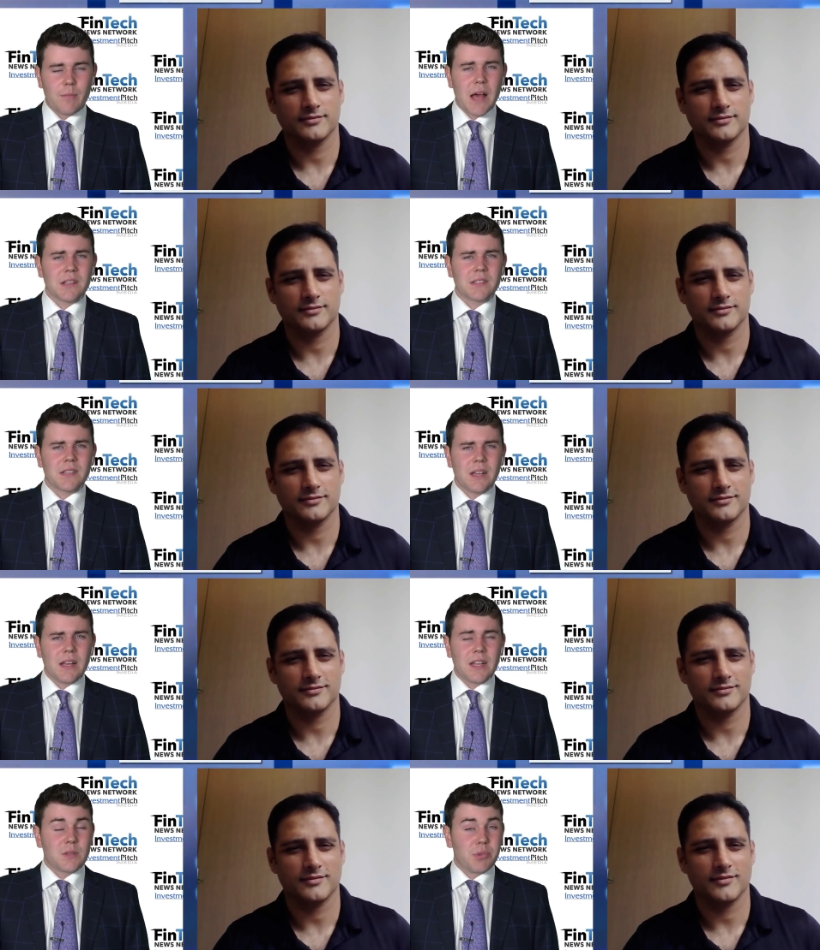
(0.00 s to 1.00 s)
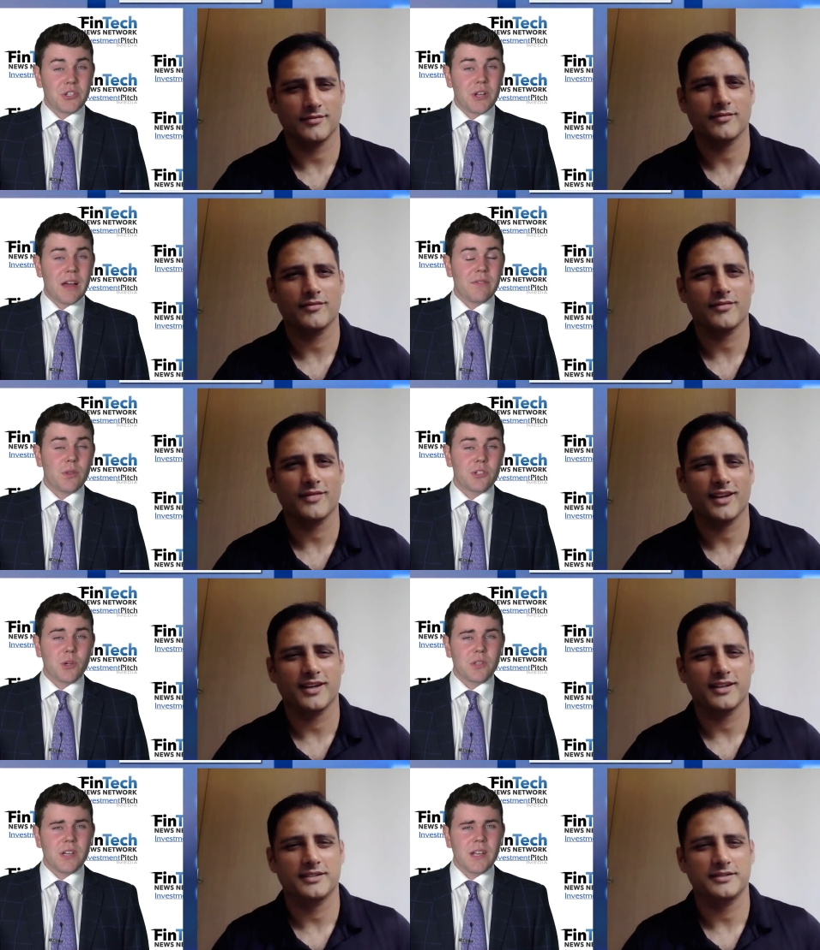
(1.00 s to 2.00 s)
Speaker 1: Max, it's a pleasure to have you on the
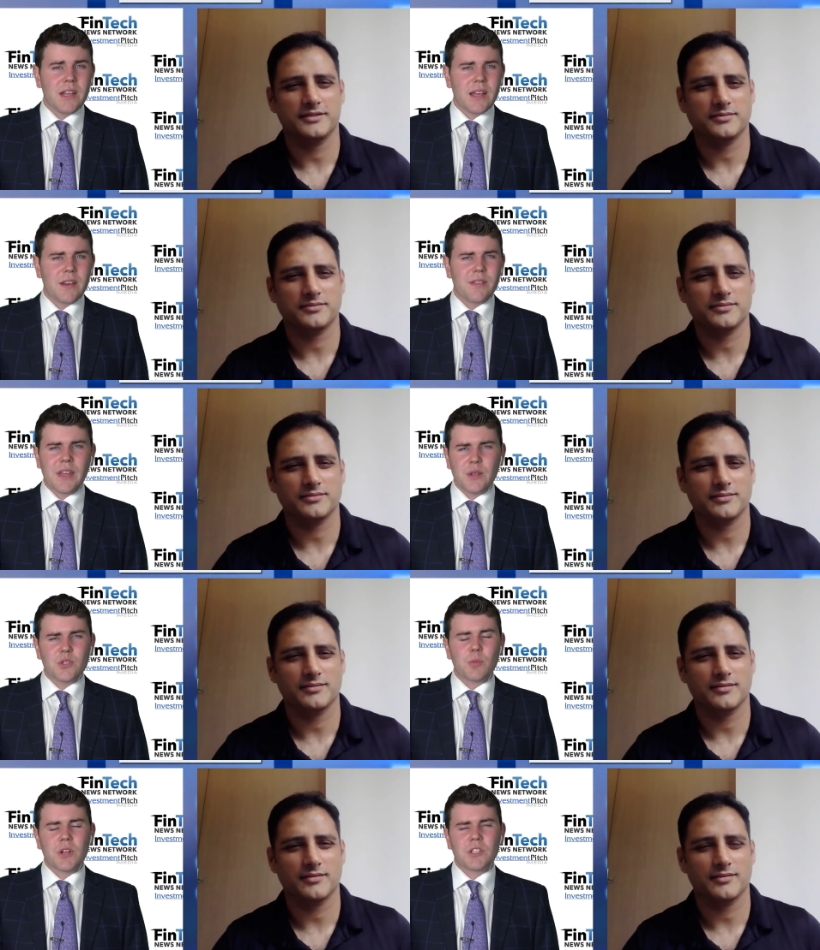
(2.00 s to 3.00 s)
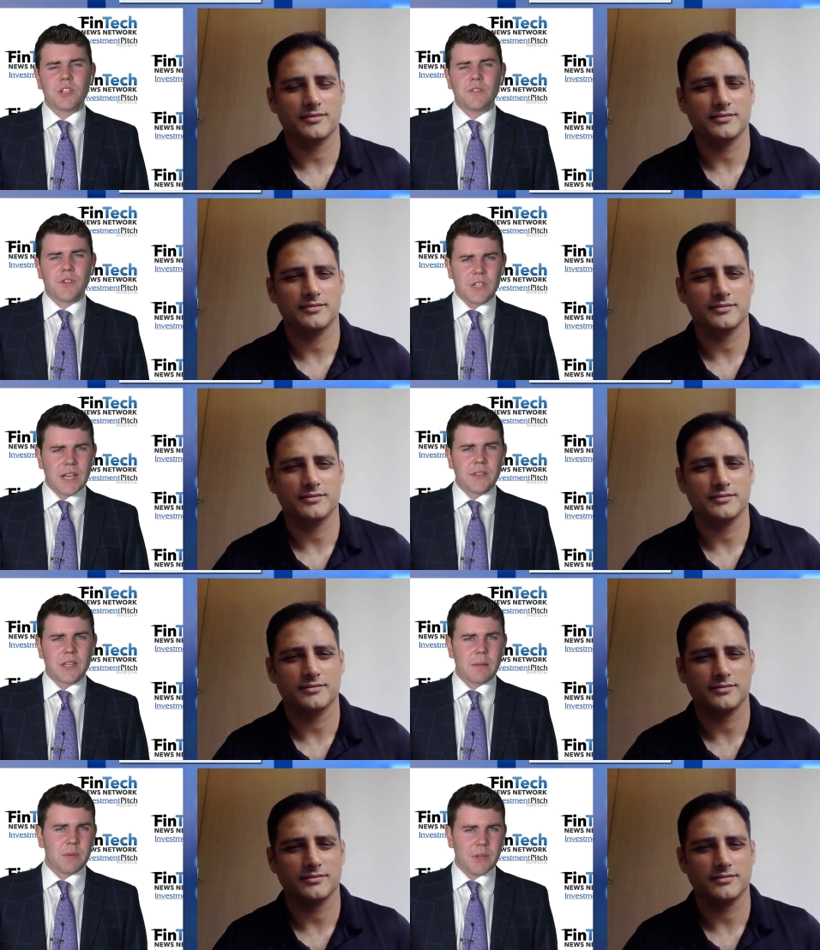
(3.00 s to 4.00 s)
show today, and thank you so much for taking the
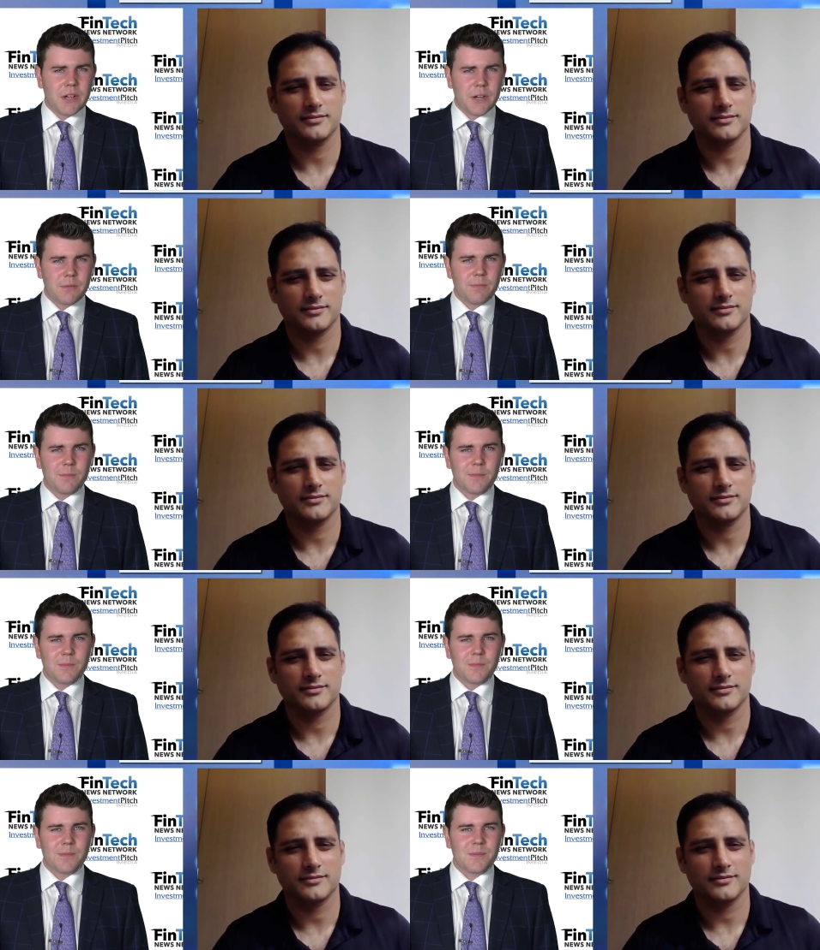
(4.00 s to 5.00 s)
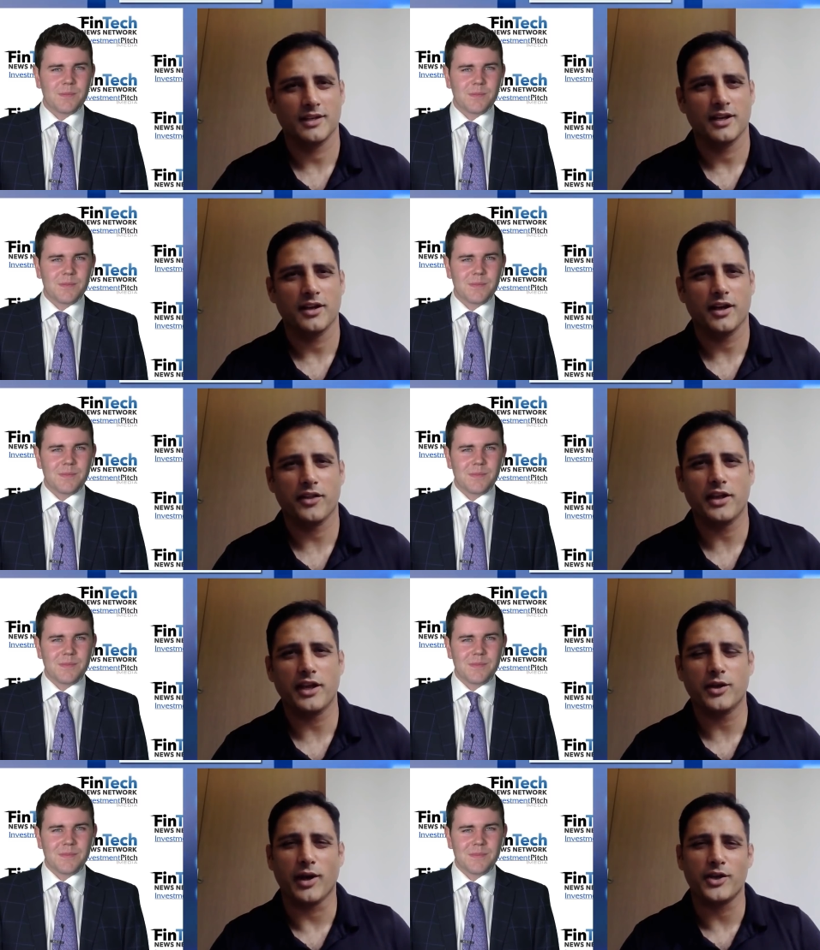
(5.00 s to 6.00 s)
time to be here.
Speaker 2: Uh,
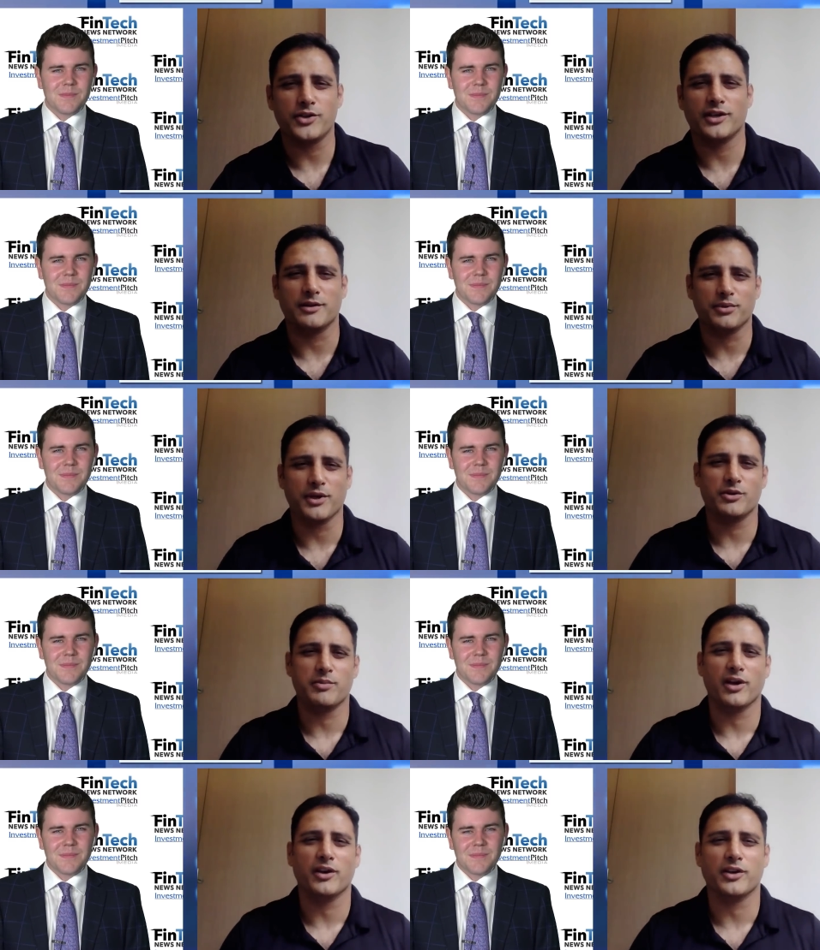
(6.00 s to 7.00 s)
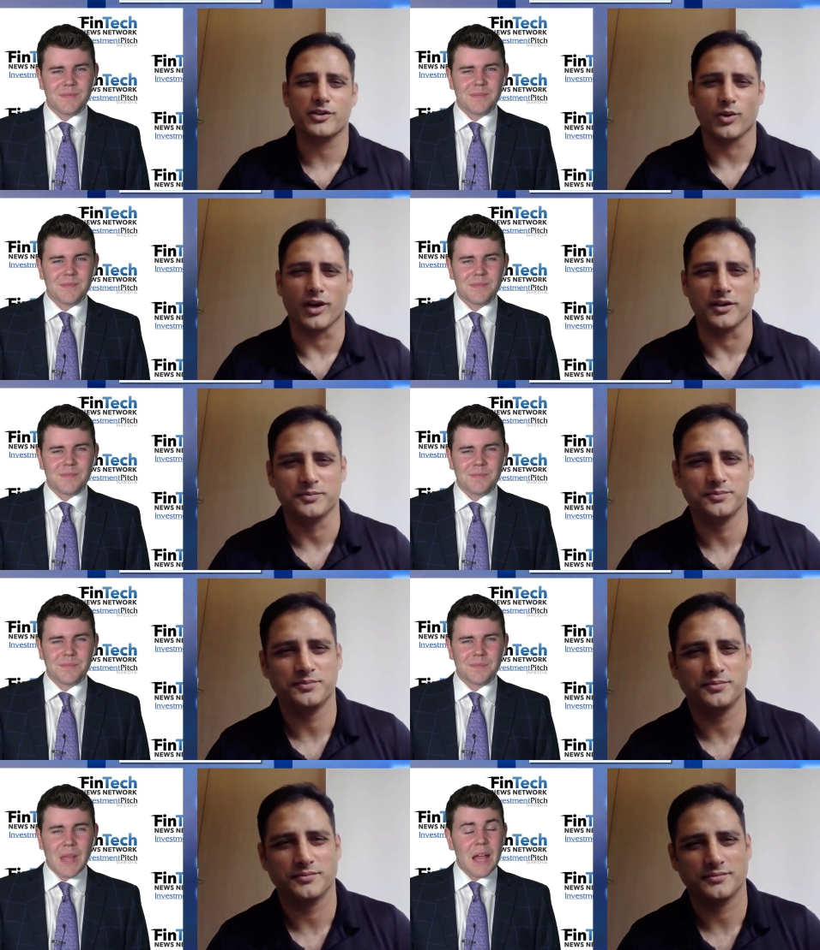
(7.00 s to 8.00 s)
thank you, Ashton. It's a pleasure to be on here as well.
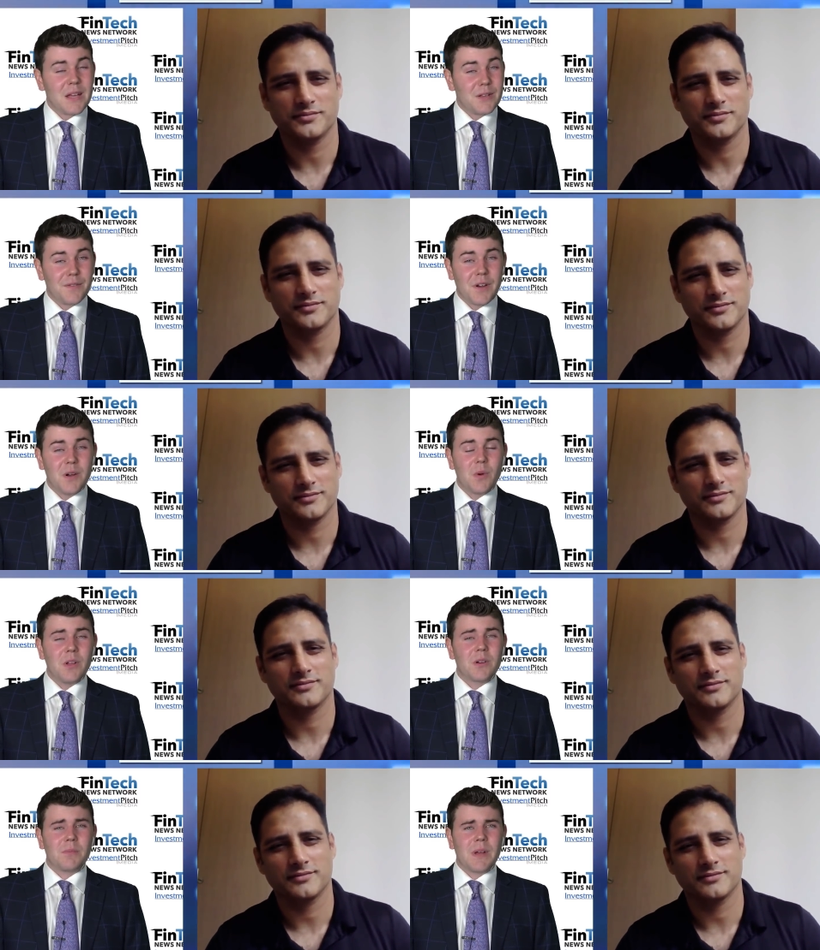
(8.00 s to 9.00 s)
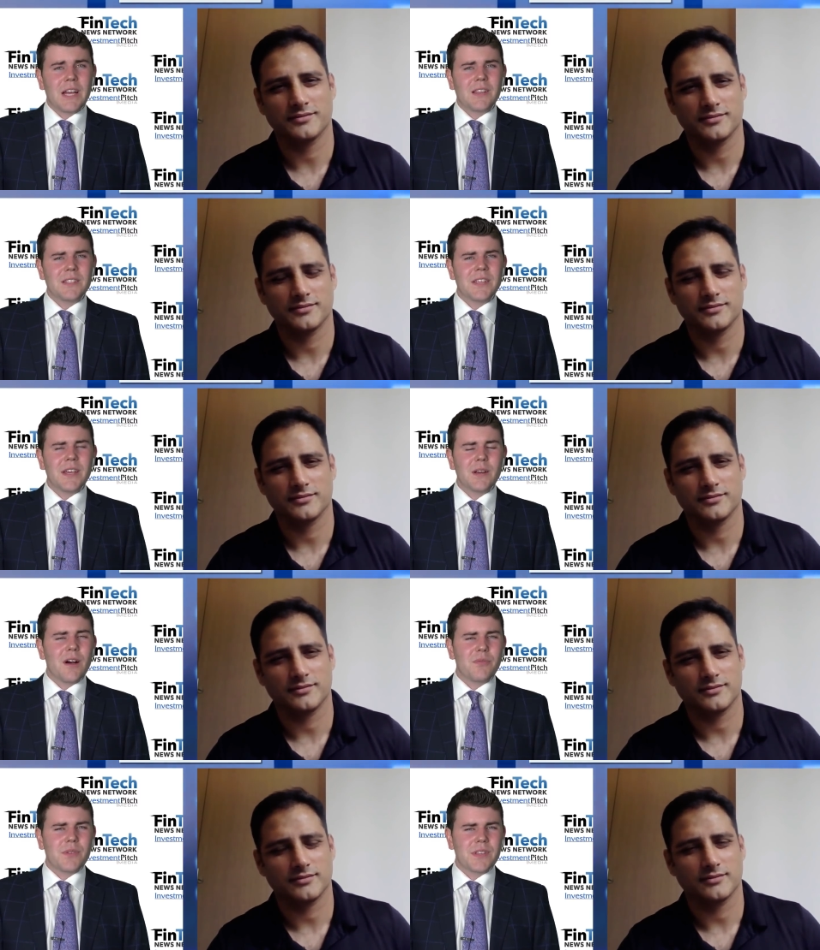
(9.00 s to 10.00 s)
Speaker 1: You're very welcome. Let's kick it
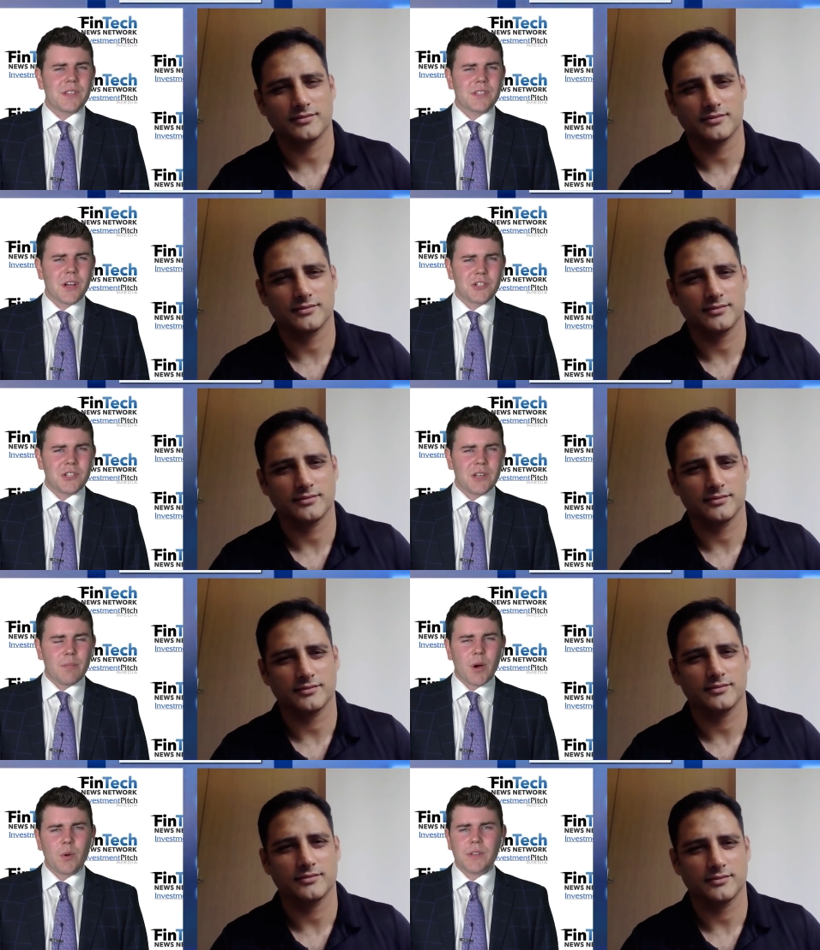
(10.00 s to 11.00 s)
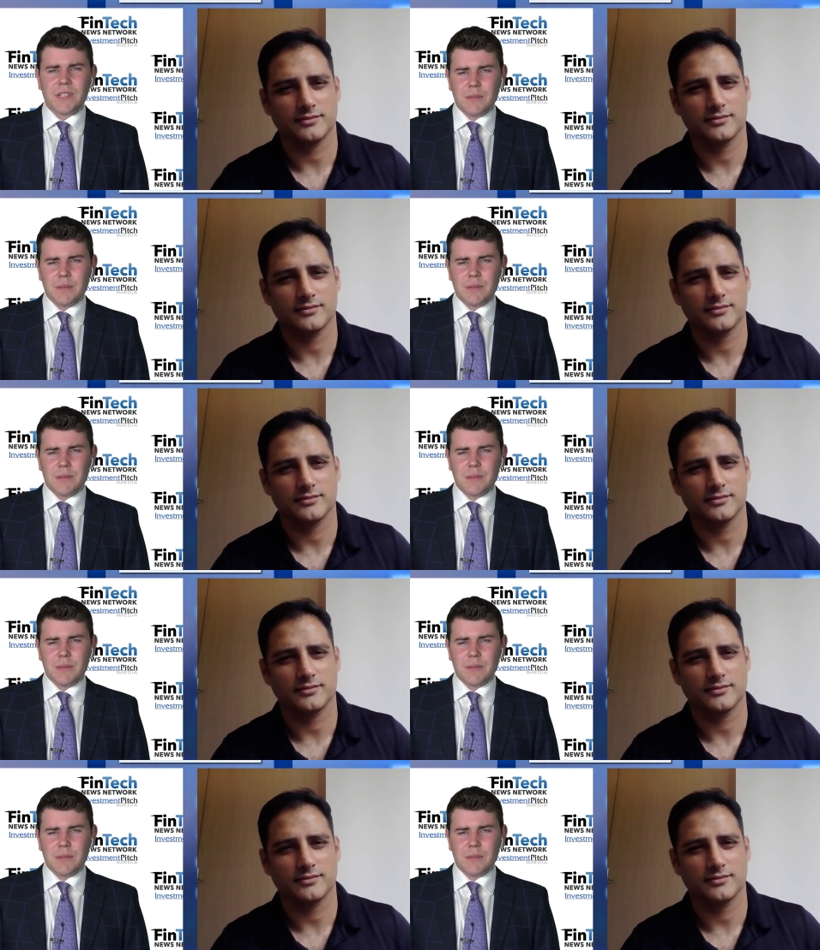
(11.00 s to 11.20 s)
off with a discussion about